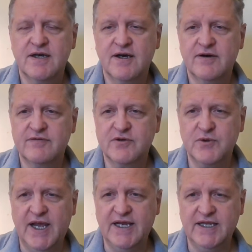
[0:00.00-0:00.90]
of
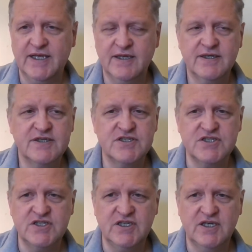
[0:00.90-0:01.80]
creating,
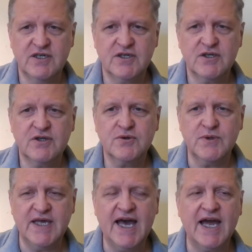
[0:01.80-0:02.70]
de
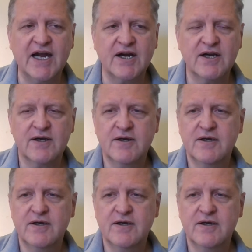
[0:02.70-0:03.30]
criar,